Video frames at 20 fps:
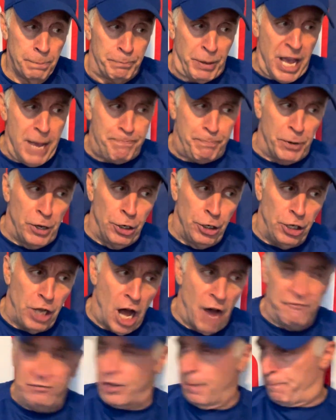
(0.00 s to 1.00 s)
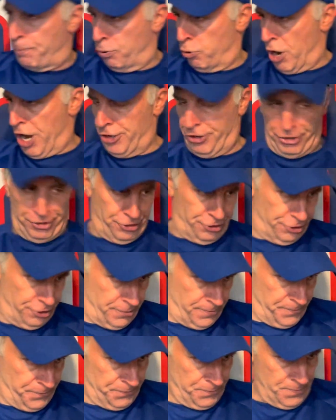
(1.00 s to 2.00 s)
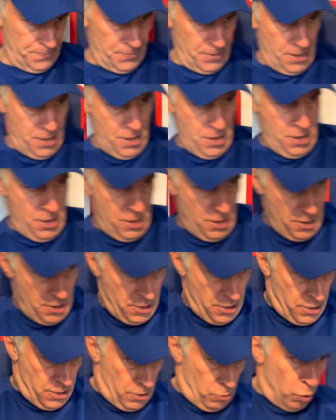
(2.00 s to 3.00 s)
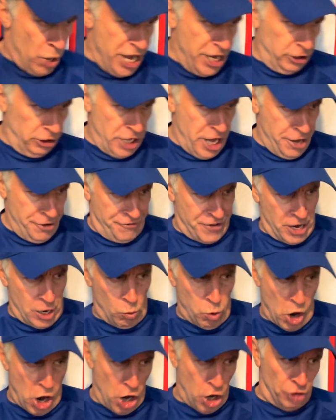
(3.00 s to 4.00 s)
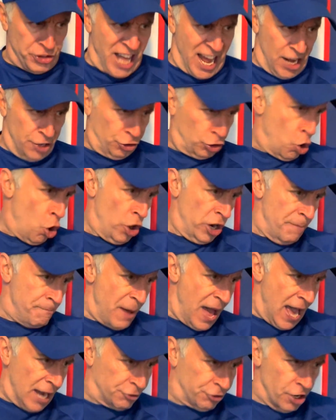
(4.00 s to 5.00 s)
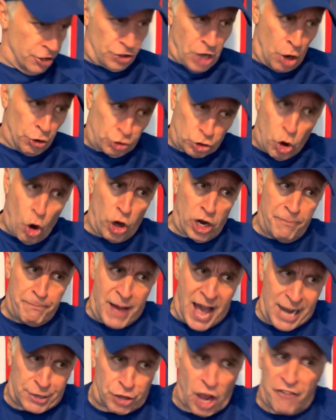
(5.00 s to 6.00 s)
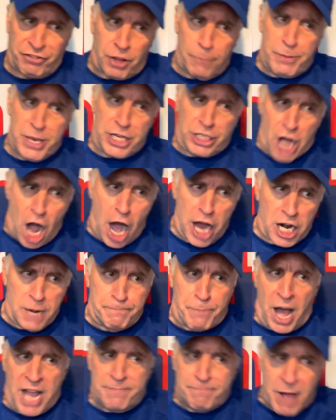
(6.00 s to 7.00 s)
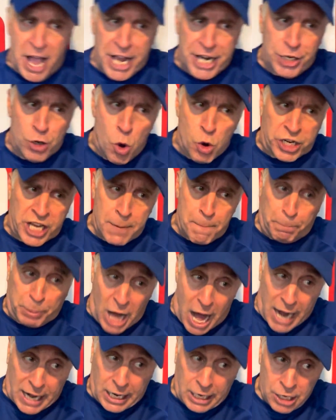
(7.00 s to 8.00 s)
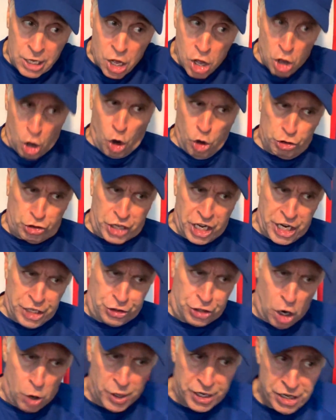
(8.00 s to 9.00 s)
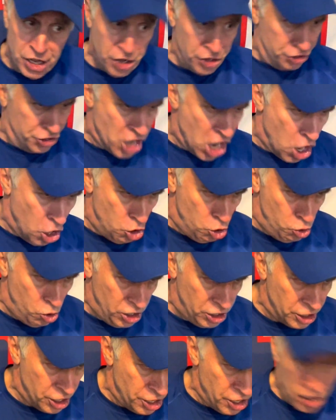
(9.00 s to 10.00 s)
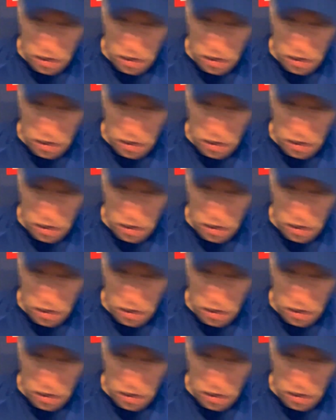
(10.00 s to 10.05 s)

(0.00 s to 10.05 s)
People of the press, we live in a world that has quarterbacks, and those quarterbacks have to be guarded by men who can block. Who's going to do it? You?